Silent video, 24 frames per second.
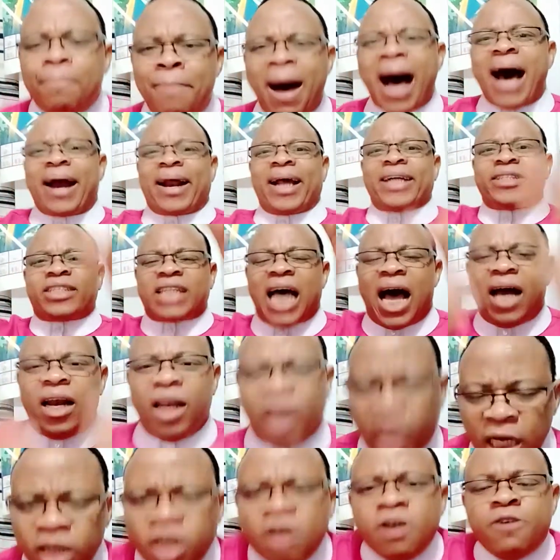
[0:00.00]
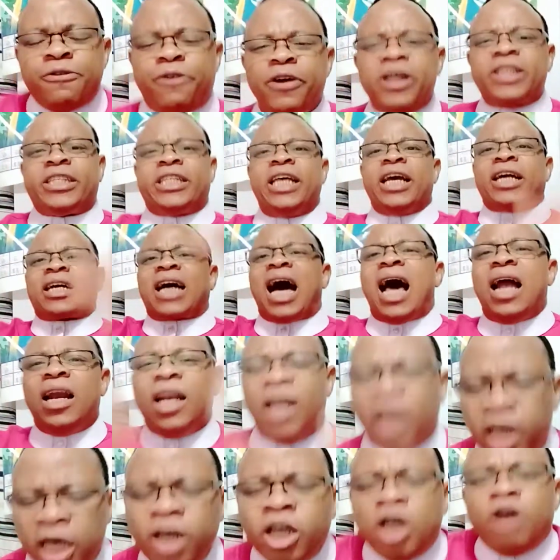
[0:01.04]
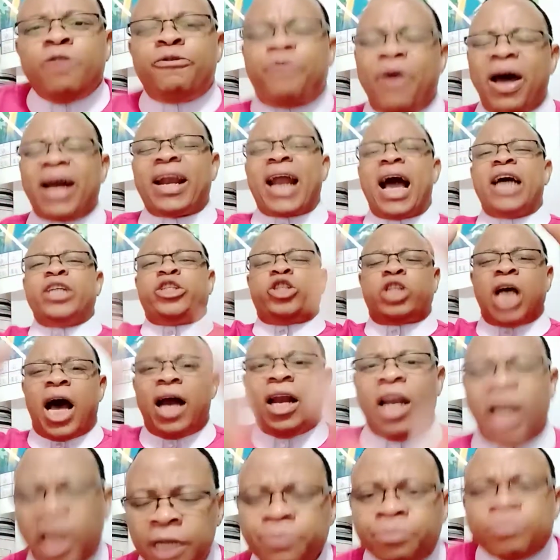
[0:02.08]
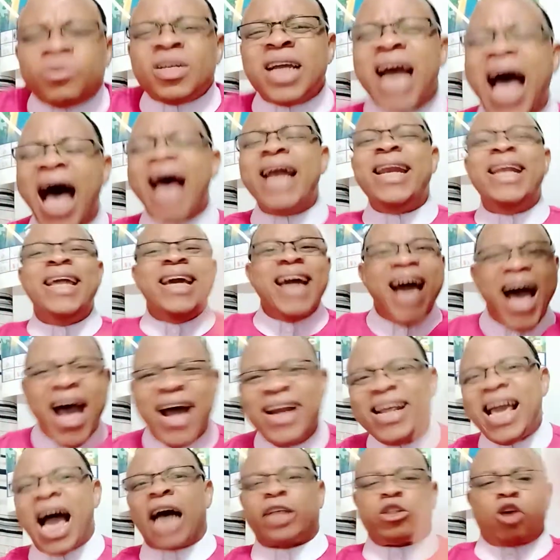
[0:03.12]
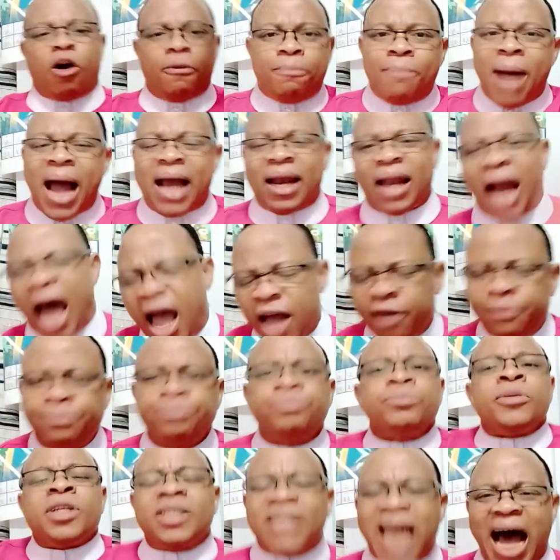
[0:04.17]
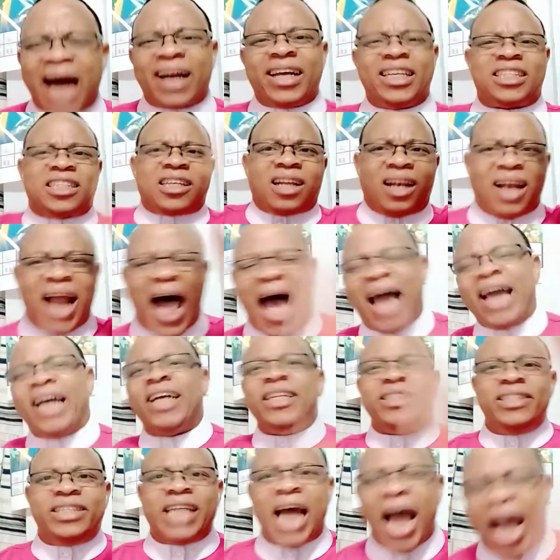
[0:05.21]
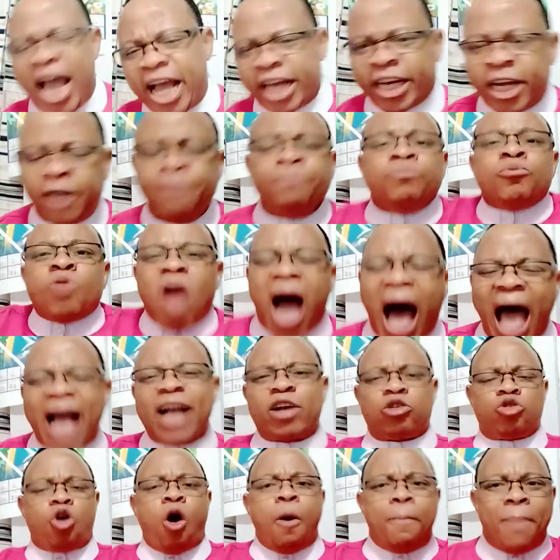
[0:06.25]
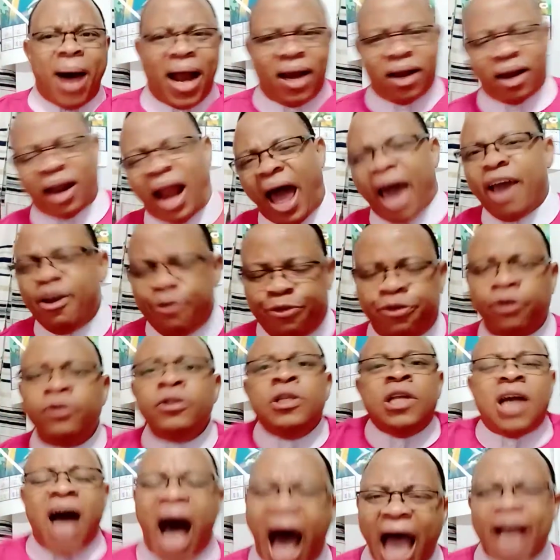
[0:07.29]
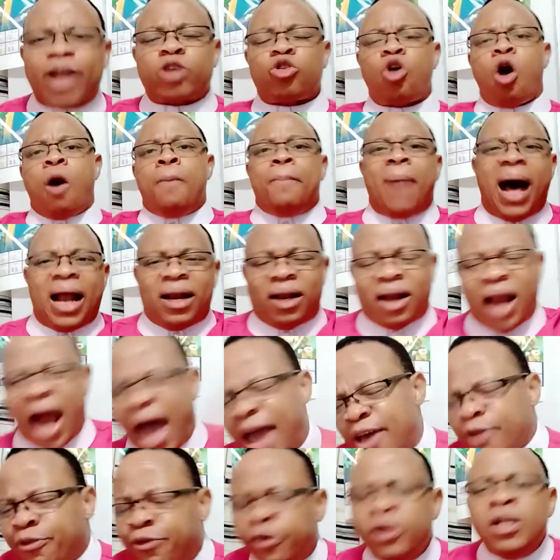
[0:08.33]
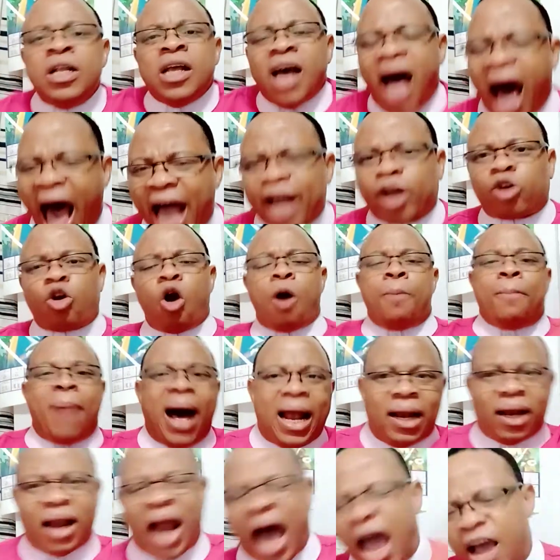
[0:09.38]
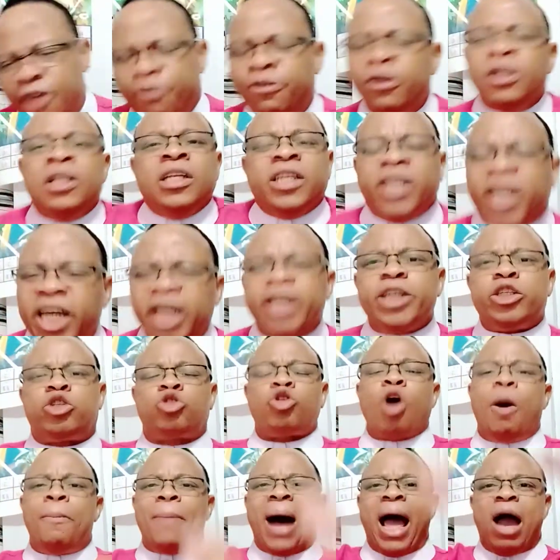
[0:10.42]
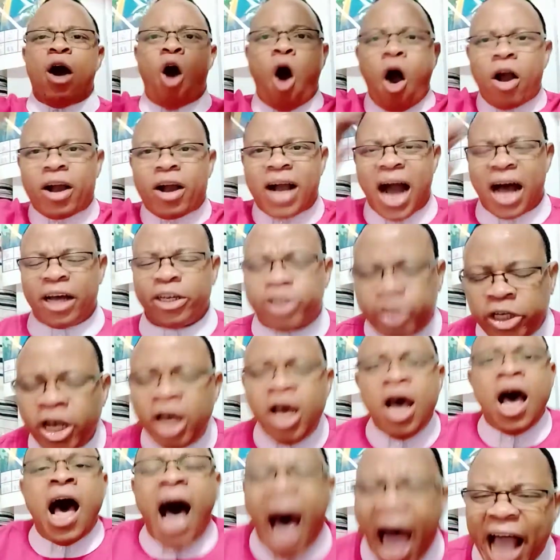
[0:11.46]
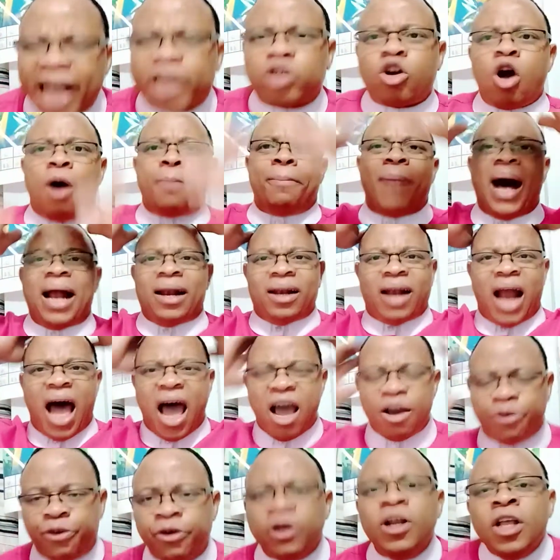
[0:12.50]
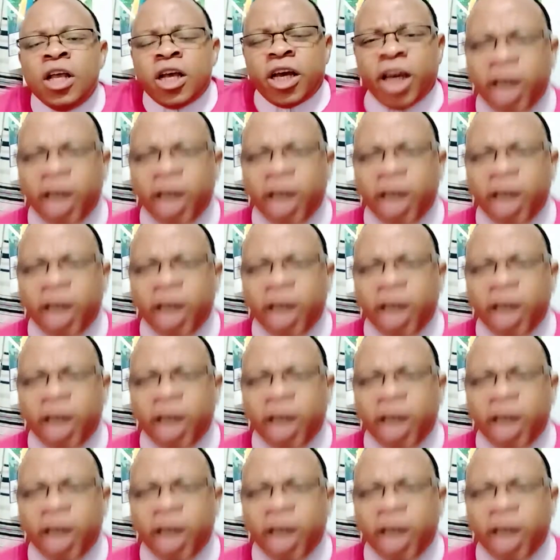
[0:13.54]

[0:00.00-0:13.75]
maritally, physically, financially, any areas of my life that is lying dead, I command life. I command life. I command life into my organs. I command life